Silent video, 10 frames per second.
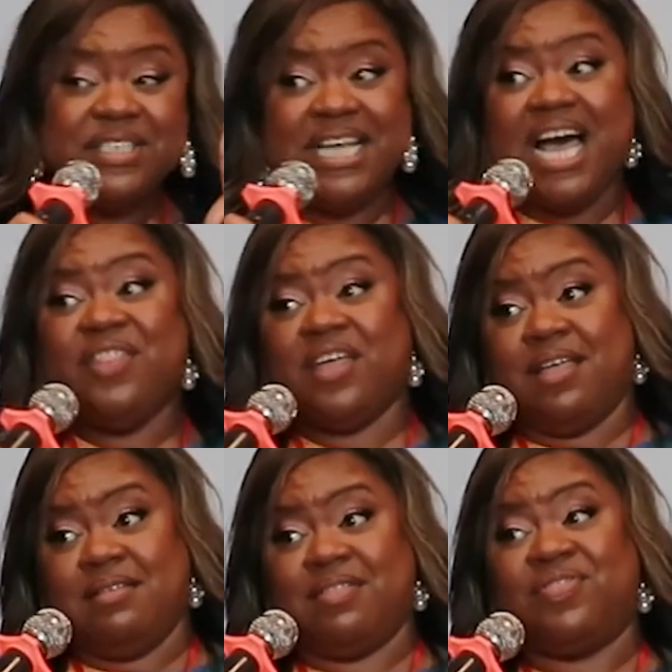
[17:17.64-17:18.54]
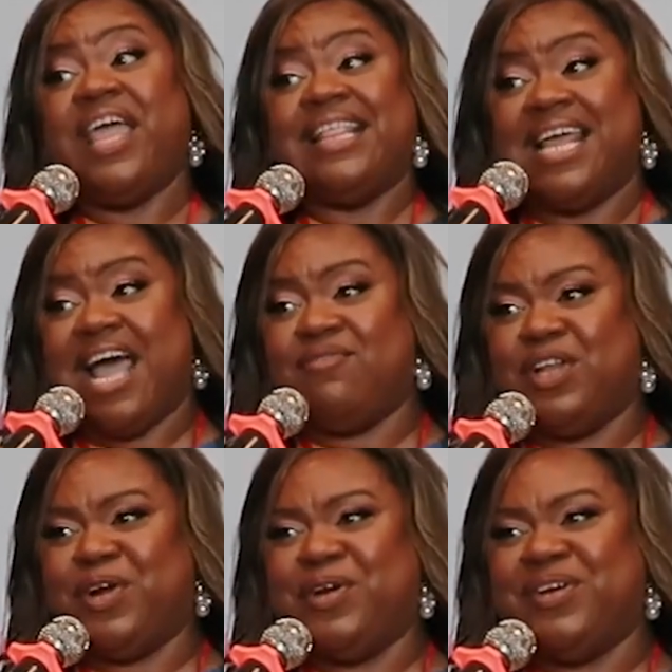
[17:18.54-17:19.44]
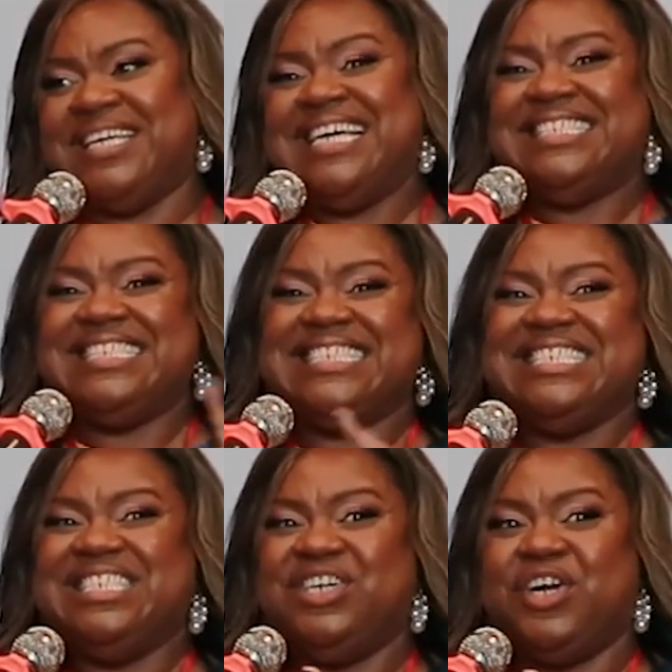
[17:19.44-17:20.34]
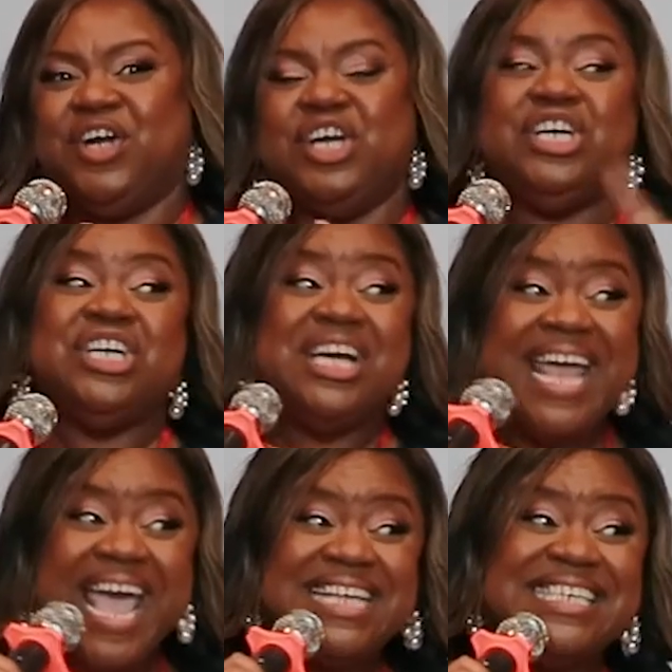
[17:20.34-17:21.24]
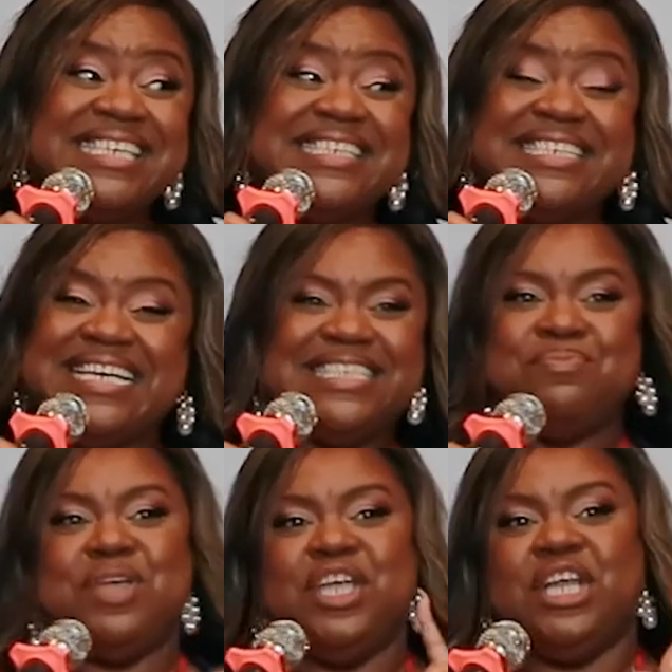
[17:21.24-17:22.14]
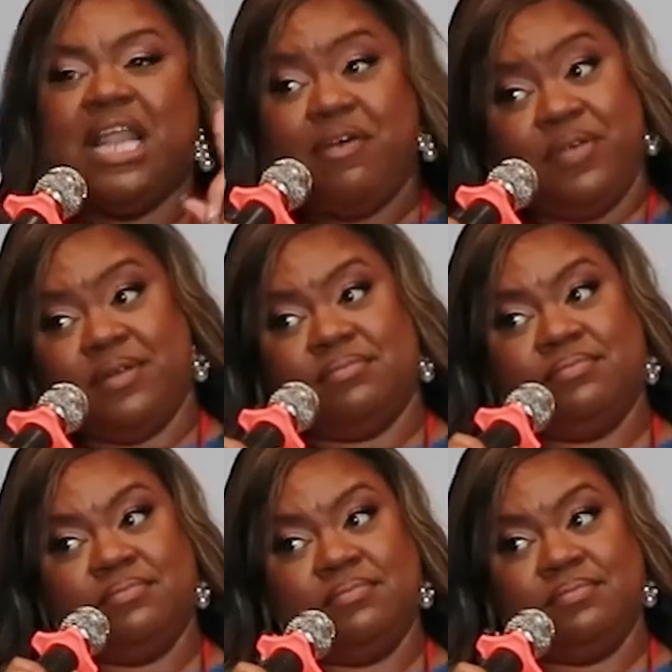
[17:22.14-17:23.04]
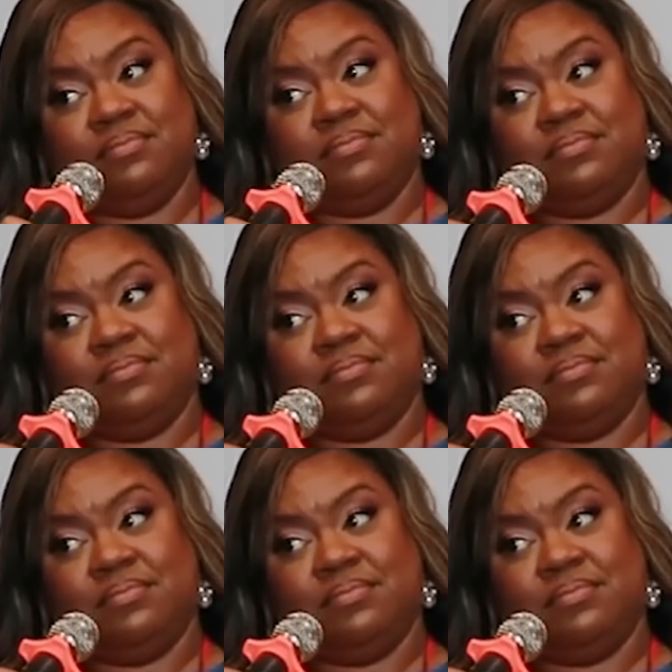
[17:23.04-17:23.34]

here's the other thing that I've learned. Just because you're good at it doesn't mean you love it. Right.